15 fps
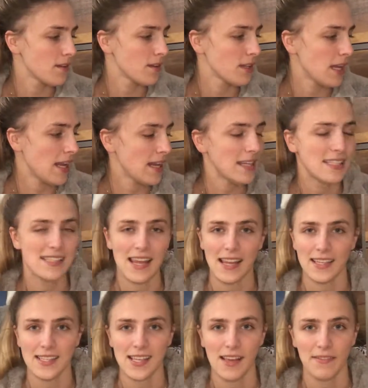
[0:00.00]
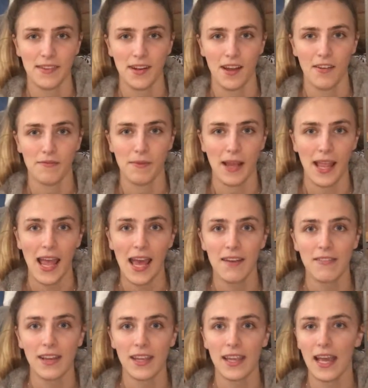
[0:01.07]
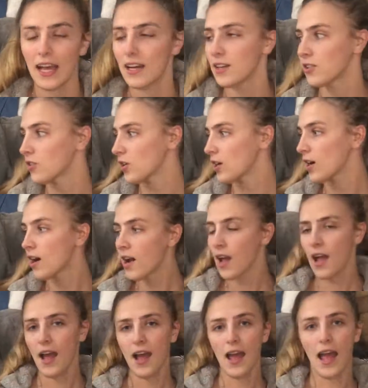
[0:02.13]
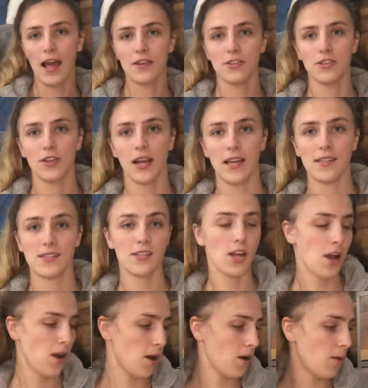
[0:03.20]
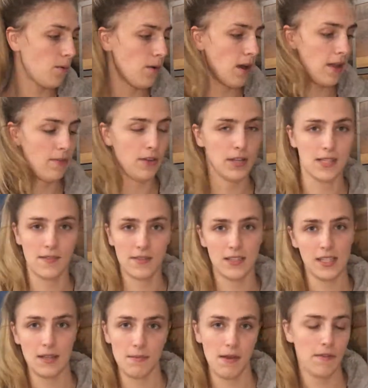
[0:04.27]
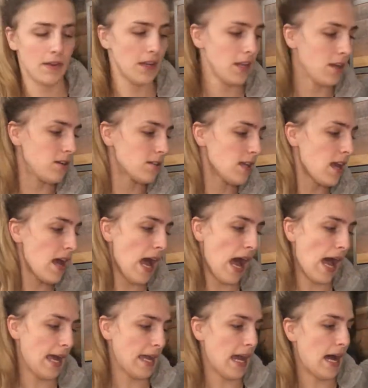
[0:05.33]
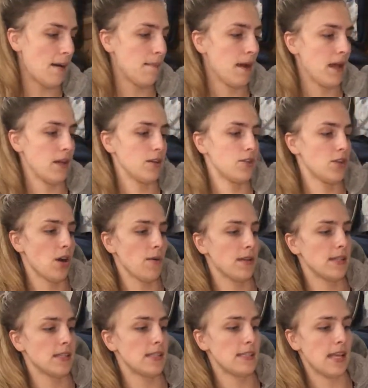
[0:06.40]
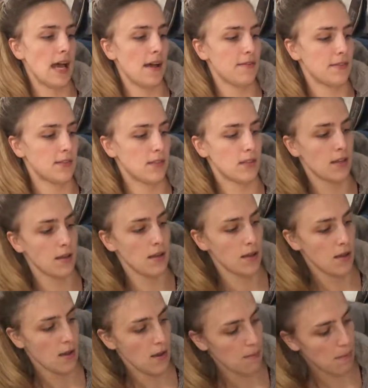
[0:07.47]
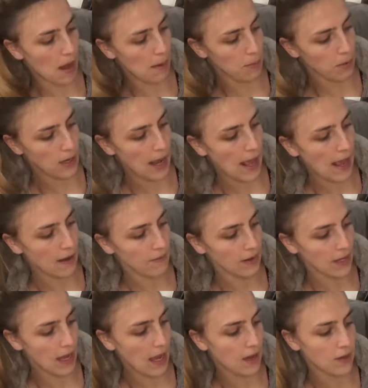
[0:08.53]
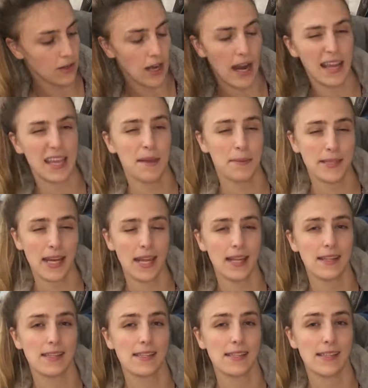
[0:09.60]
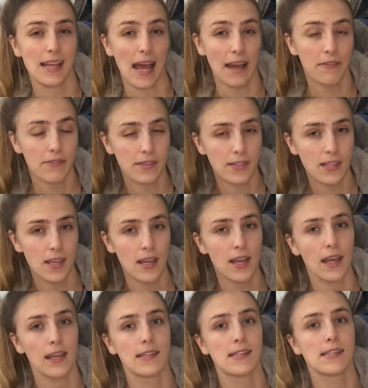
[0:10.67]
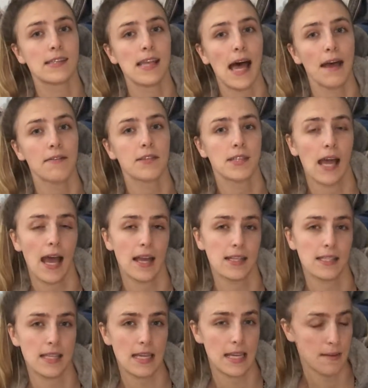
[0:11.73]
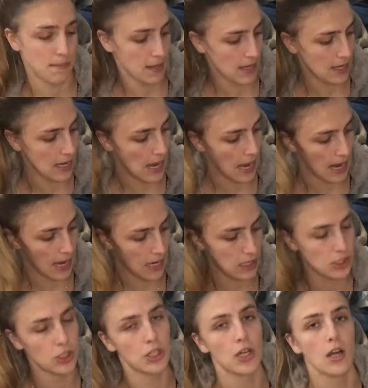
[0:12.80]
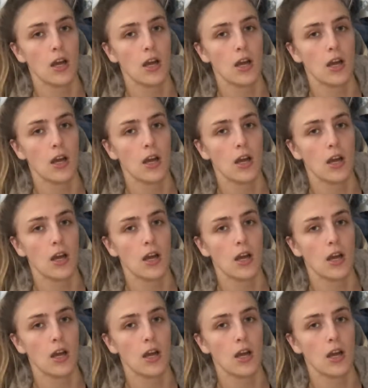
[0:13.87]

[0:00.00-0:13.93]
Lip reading: It is day 7 of my advent calendar. As you guys know, if you guys have seen my videos, I got my Joe and Steph's popcorn advent calendar. I keep saying Steph's. It's Steph's, S-E-P-H.